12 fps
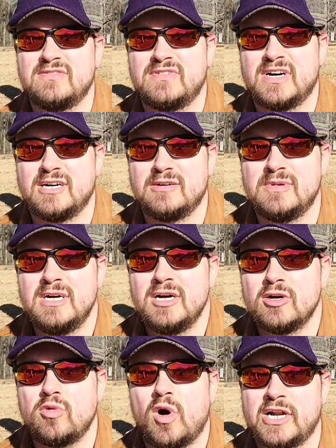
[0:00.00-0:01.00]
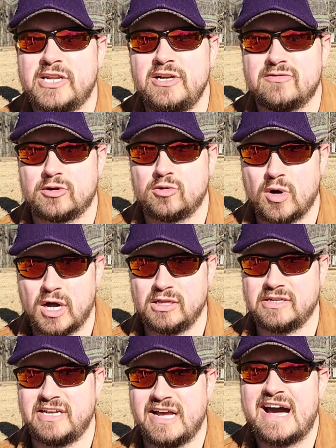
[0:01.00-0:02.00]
of quantity over quality,